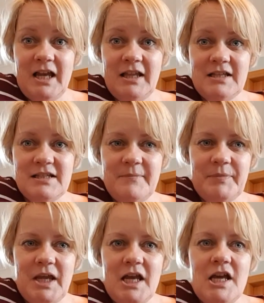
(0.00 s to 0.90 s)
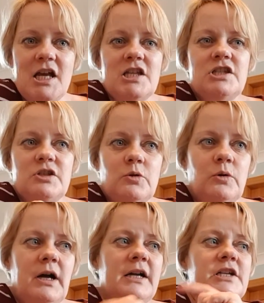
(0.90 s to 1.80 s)
And that's it.
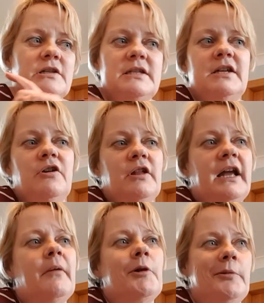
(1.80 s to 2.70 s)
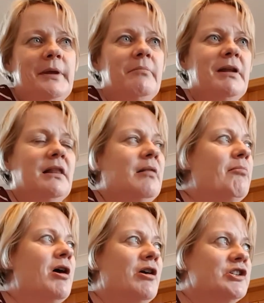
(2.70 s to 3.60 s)
So I shall see you all again probably in the middle of
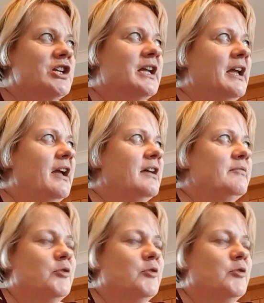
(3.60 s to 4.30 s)
March again,